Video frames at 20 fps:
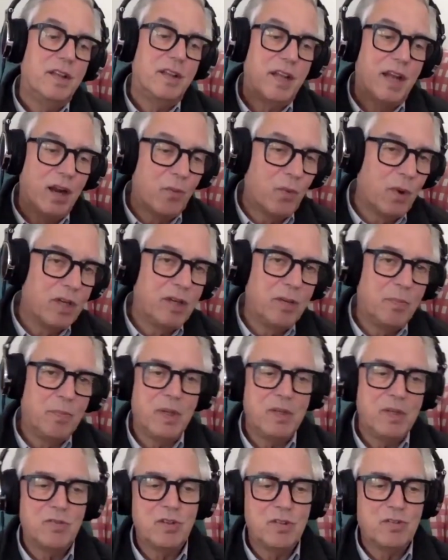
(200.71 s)
Then I went to
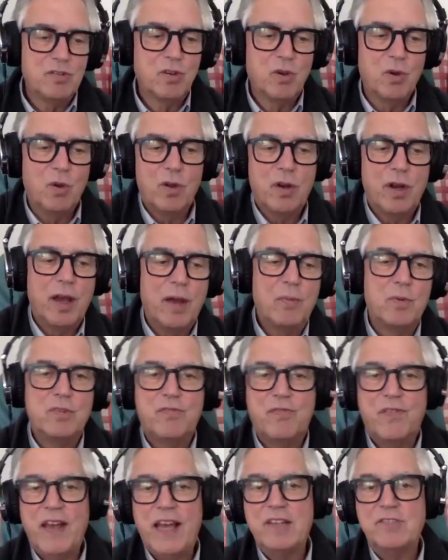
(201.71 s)
business school and I
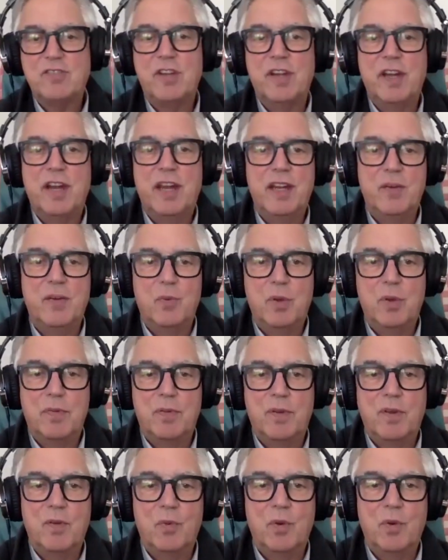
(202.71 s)
was fascinated with
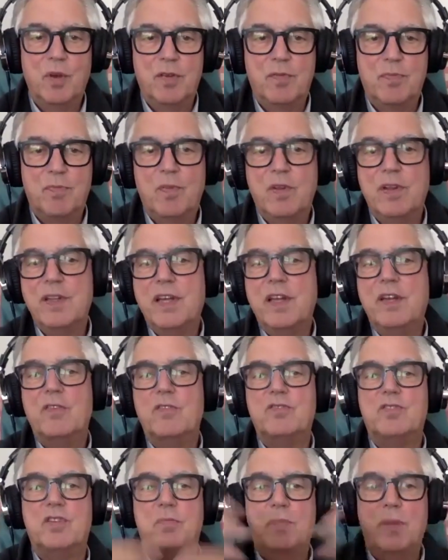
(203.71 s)
with
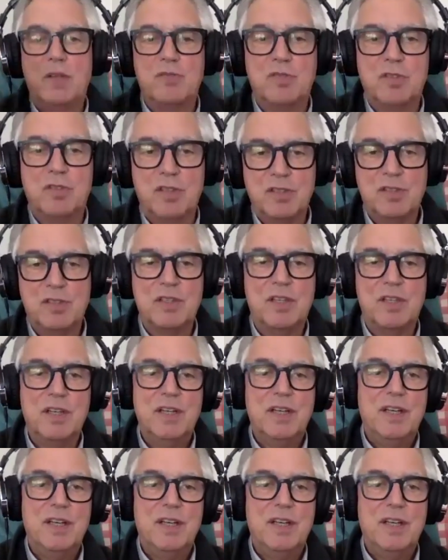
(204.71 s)
leaders in business.